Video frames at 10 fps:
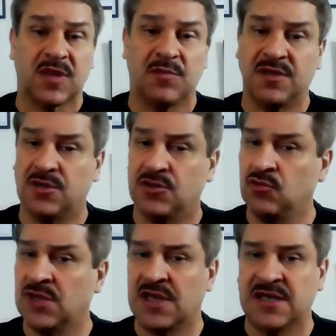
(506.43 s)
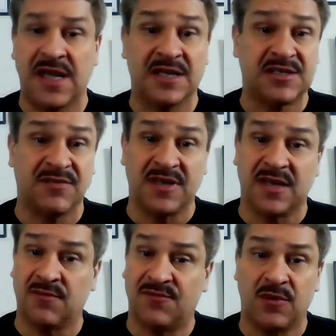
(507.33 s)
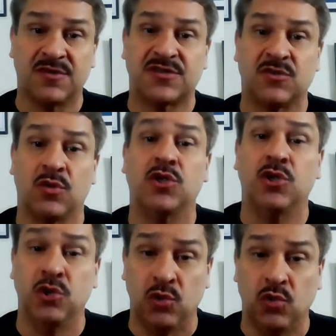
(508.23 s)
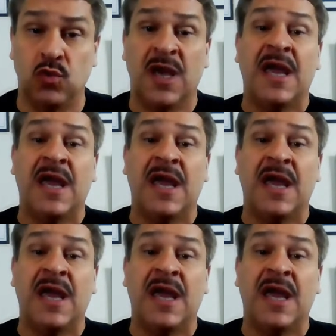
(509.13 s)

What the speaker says: but you do not negatively get them focused on you